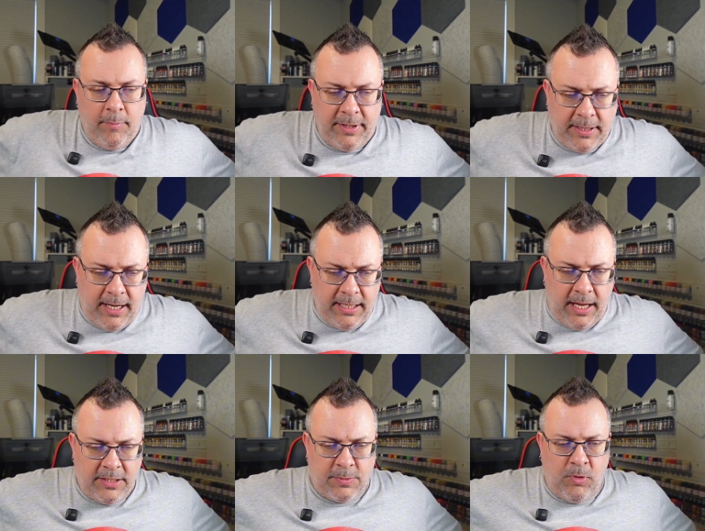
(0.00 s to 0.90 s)
But
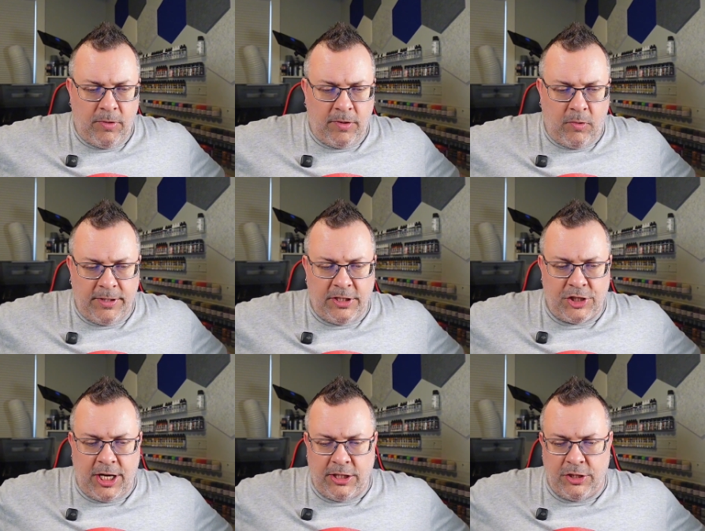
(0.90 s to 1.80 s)
it's more going to
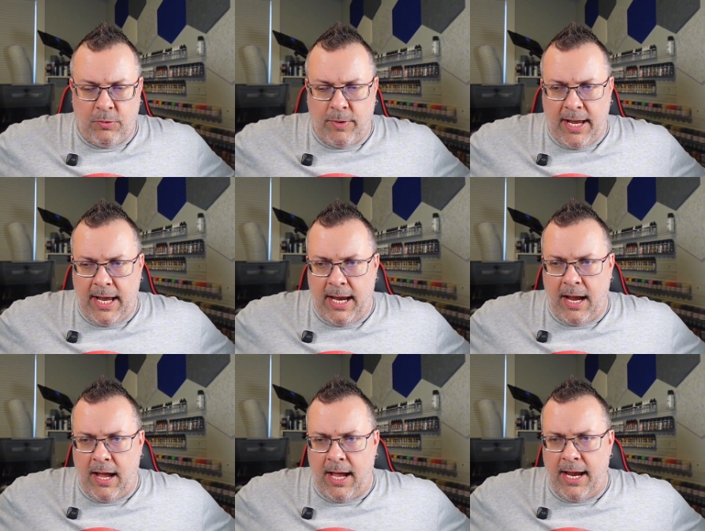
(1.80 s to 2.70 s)
change the
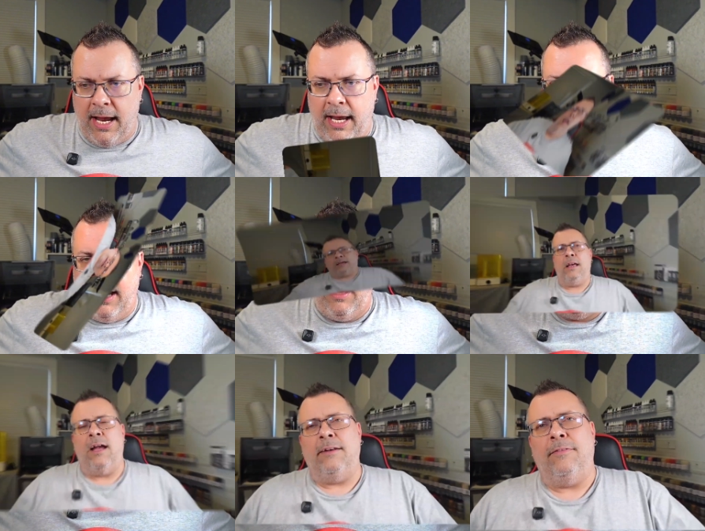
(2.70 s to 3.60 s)
way I
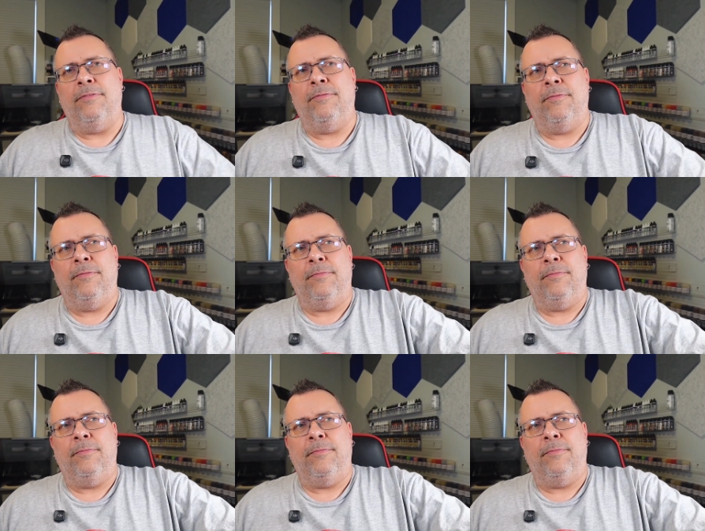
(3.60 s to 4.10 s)
kind of